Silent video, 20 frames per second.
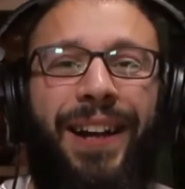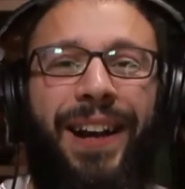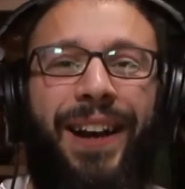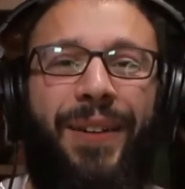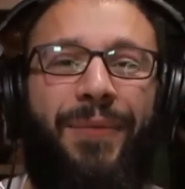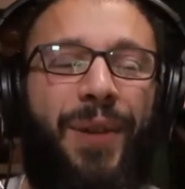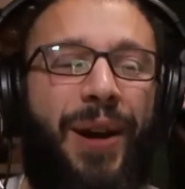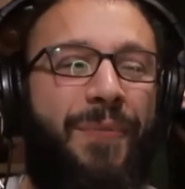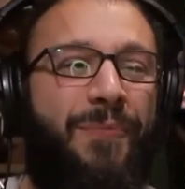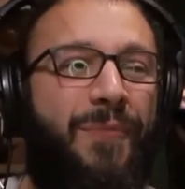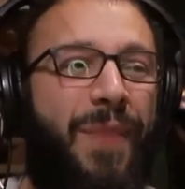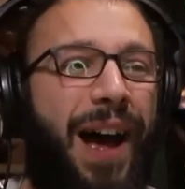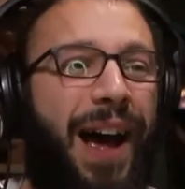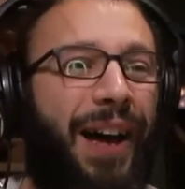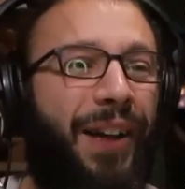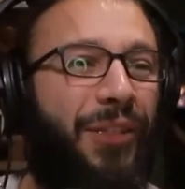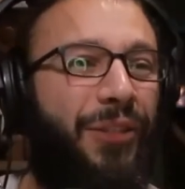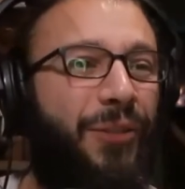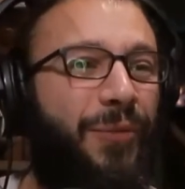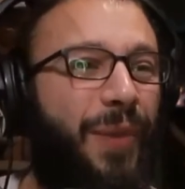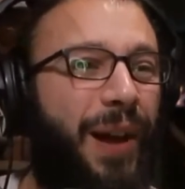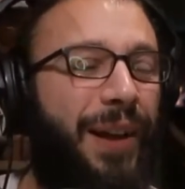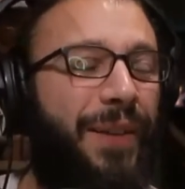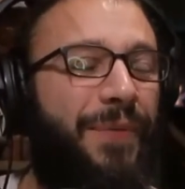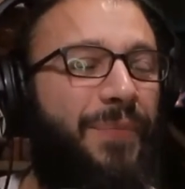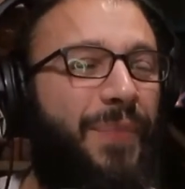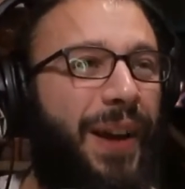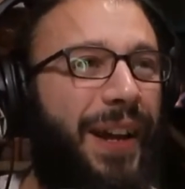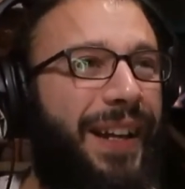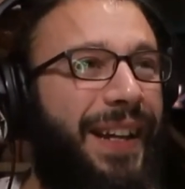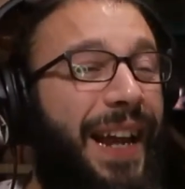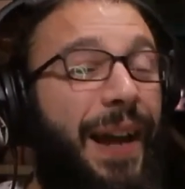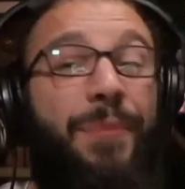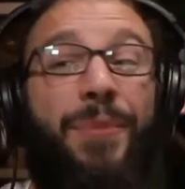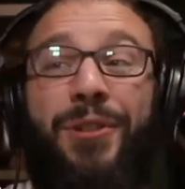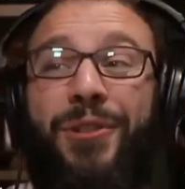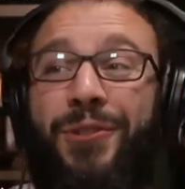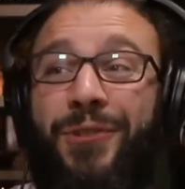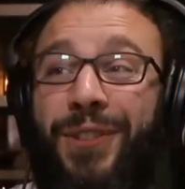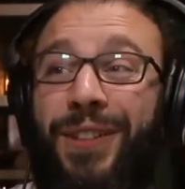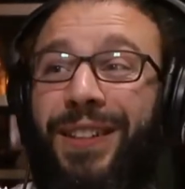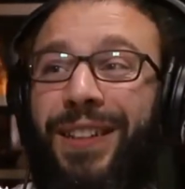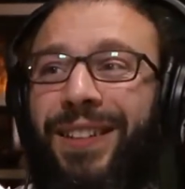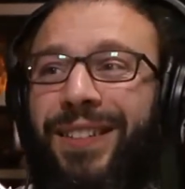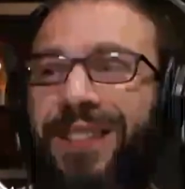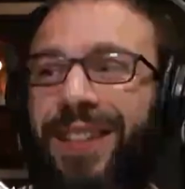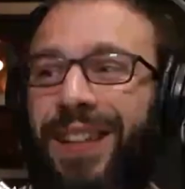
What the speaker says: math or my chemistry, let's say,